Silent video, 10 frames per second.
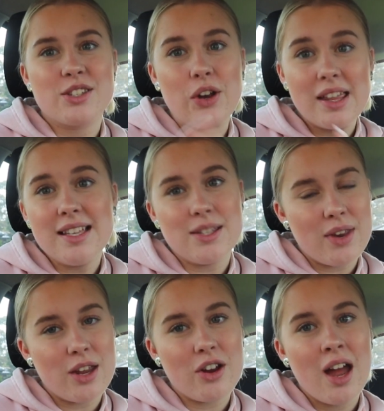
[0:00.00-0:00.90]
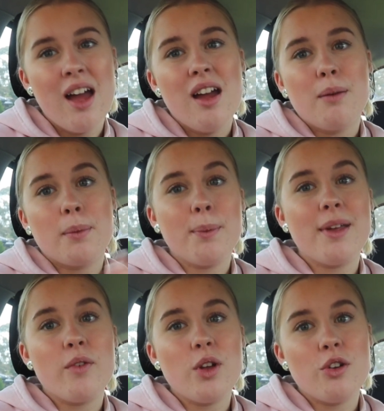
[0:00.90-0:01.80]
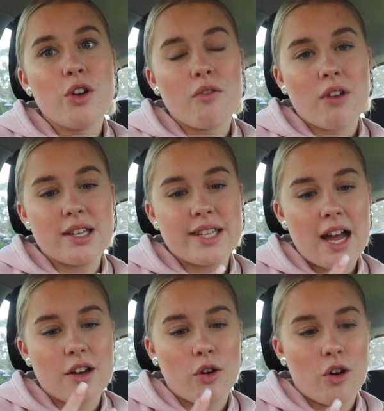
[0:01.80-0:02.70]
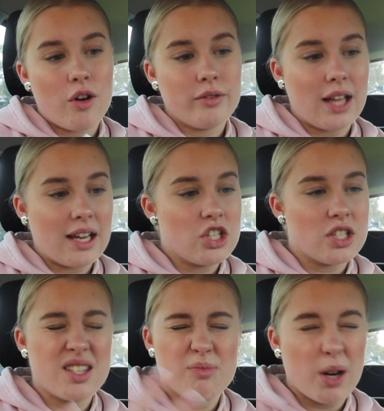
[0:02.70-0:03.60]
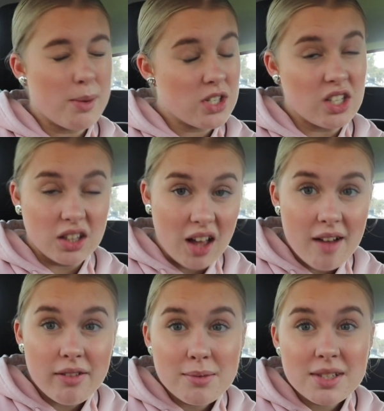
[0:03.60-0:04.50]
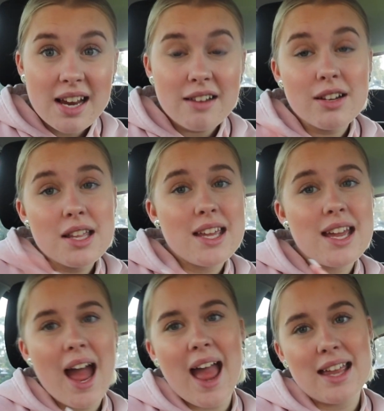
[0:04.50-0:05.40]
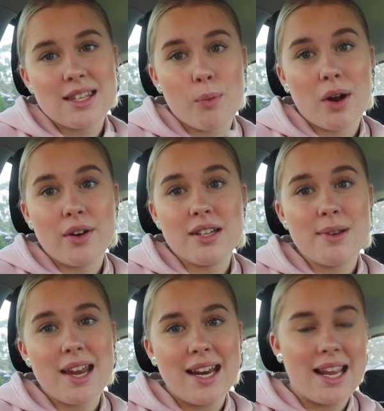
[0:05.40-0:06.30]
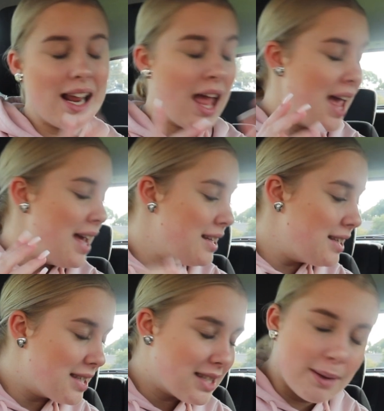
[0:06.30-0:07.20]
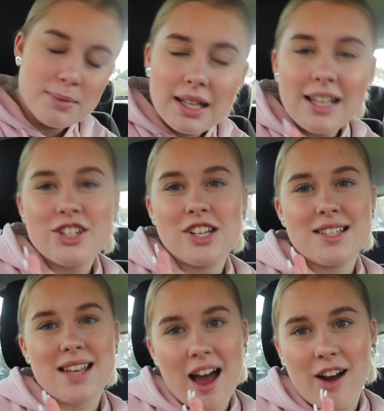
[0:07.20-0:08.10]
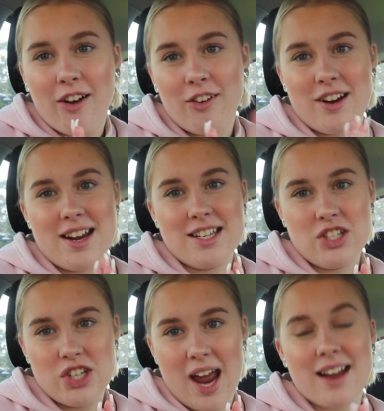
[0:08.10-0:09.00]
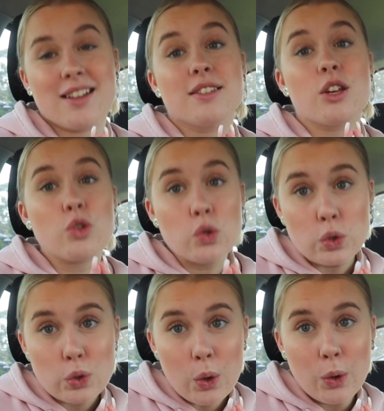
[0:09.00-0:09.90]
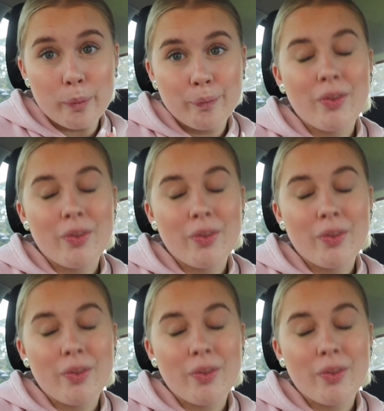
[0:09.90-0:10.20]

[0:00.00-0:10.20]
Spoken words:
So in this video, I'm going to be giving you a rundown of like just pretty much a life update, really. And we're going to be eating some delicious Hungry Jack's soup.